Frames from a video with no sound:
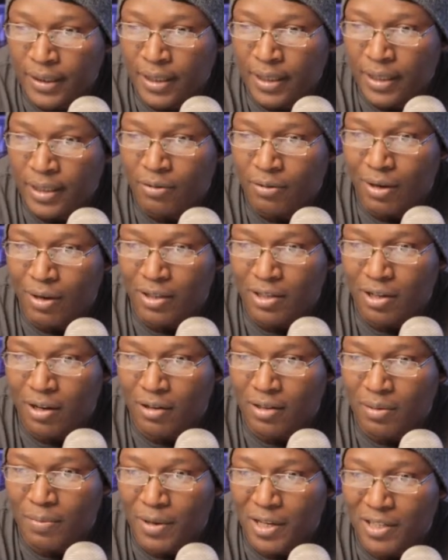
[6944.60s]
Do I talk
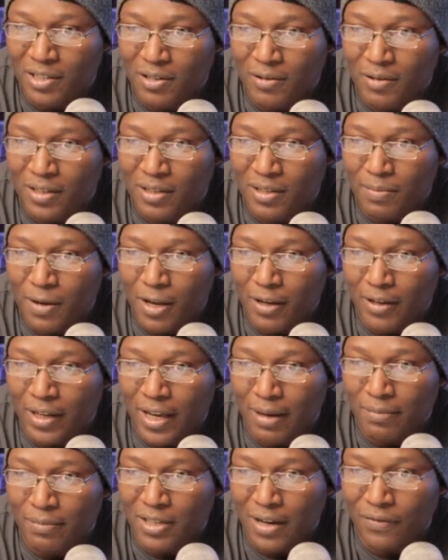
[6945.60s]
to my students about
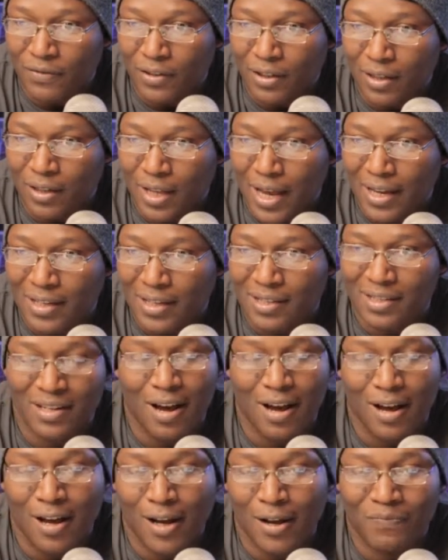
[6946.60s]
games after class?
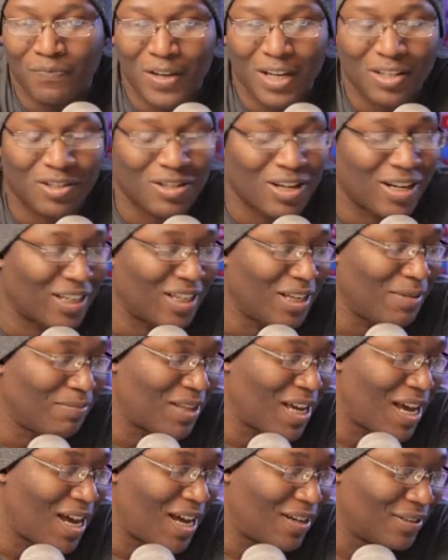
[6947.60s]
Nah, I'll try to keep
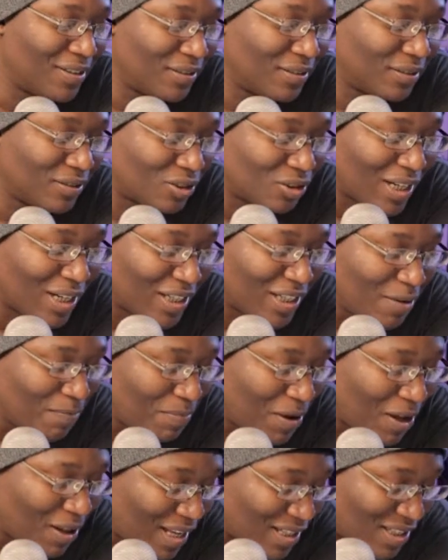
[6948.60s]
that, try to keep
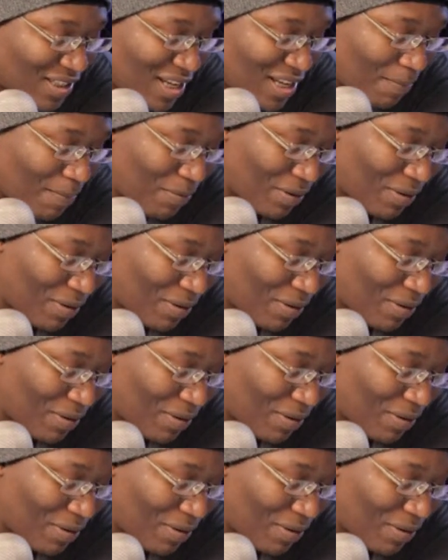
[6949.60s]
all that separate.